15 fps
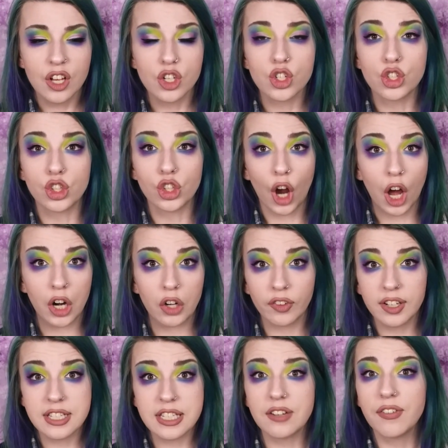
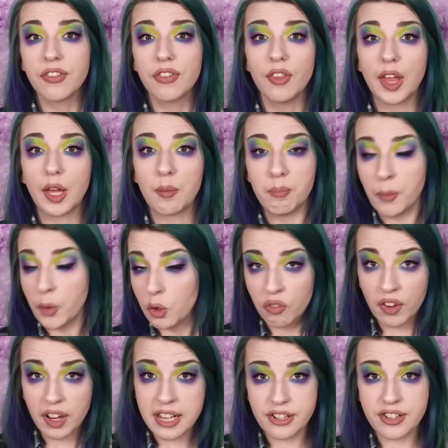genres of like
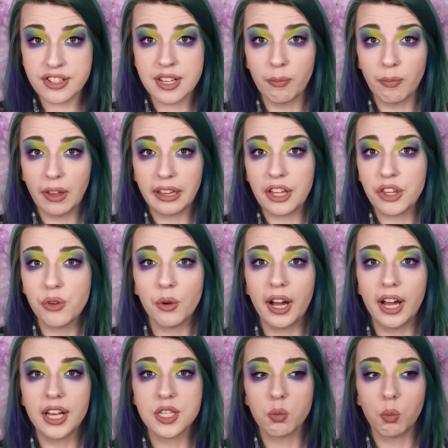movies or something that you
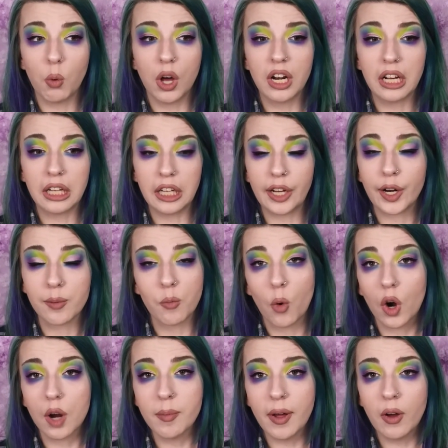guys want to hear
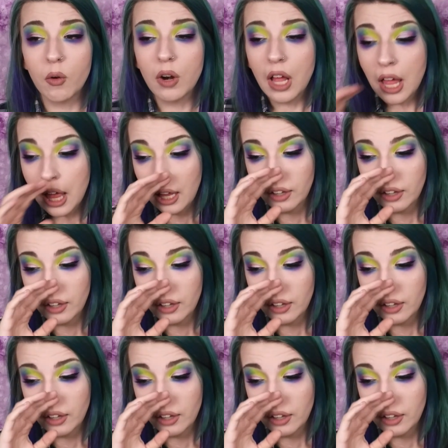more about,